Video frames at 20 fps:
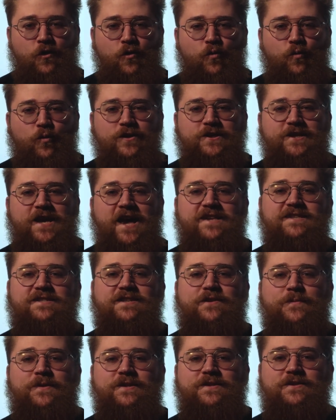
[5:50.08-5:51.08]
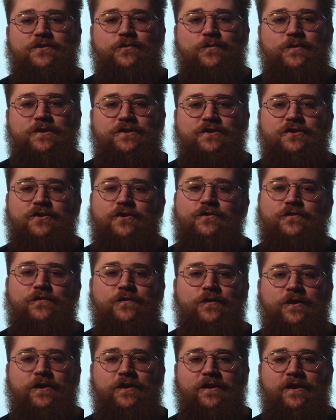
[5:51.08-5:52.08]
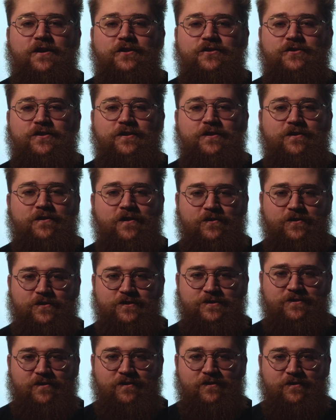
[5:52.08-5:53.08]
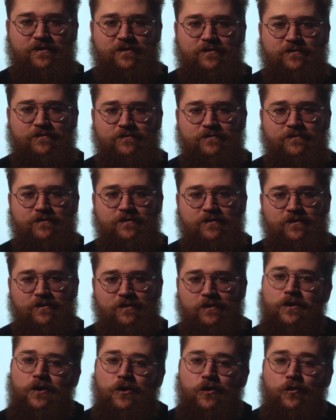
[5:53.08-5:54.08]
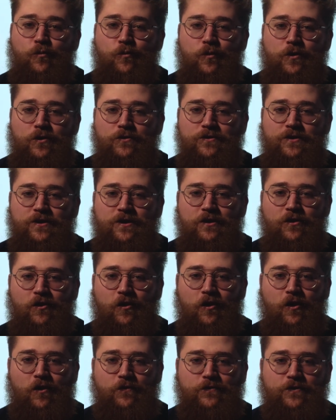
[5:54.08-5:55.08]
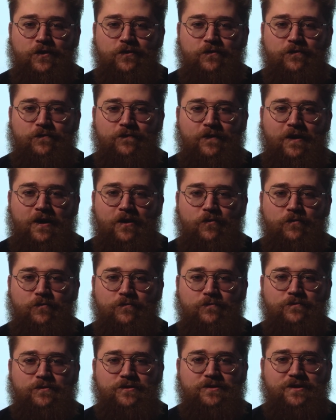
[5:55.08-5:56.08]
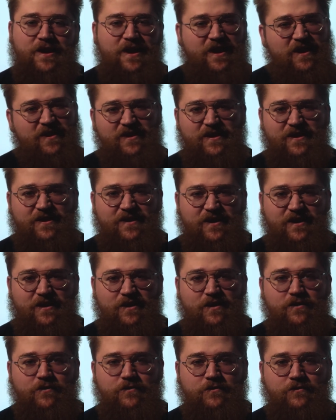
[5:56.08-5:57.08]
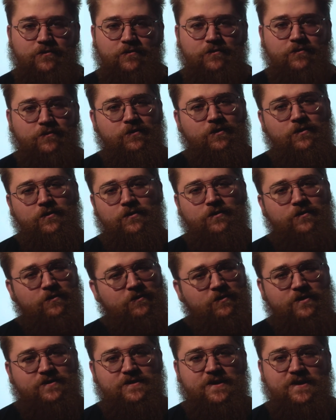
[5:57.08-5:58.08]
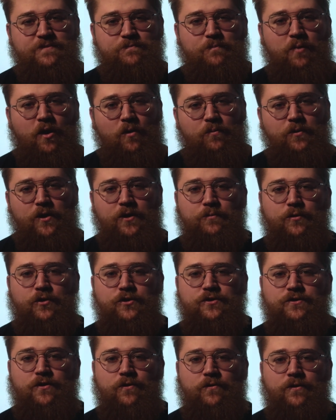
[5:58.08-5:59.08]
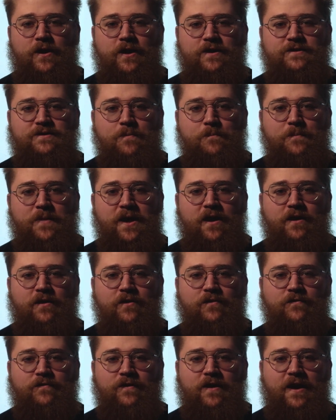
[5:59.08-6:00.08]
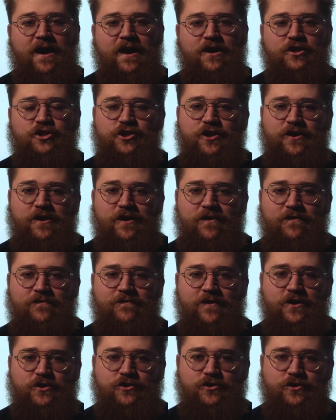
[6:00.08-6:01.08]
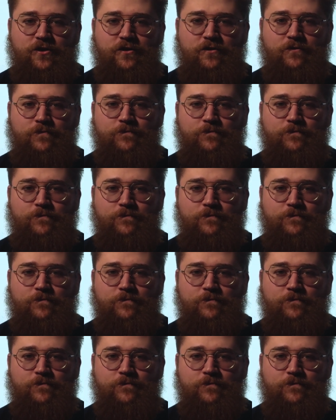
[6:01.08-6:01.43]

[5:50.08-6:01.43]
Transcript: were testaments to his search for connection and understanding, in a world he often found alienating. Does his public persona as a man of action and adventure,